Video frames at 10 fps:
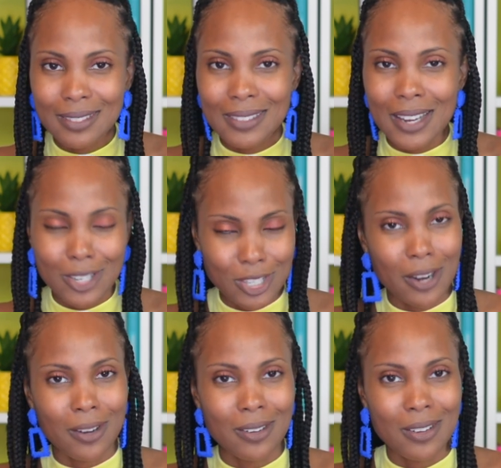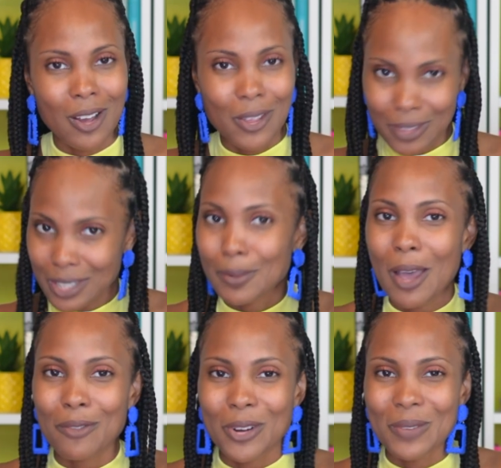that I share on this
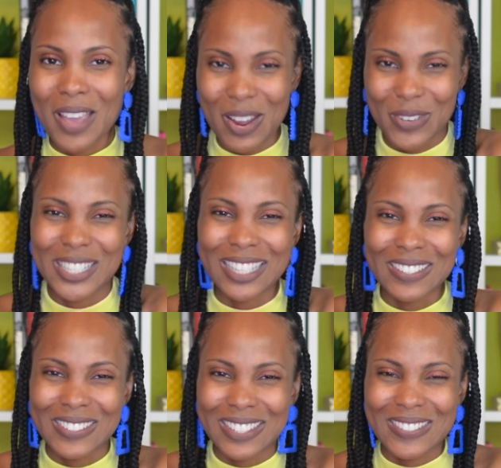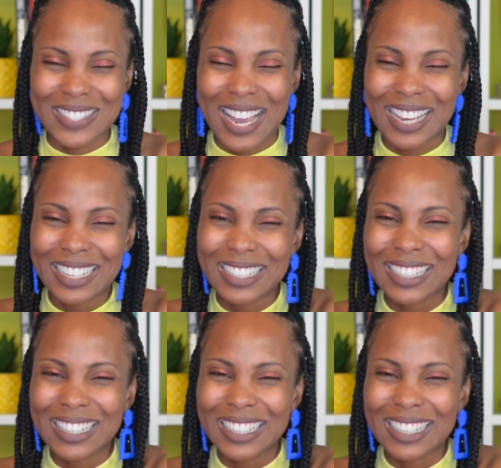platform every single Tuesday.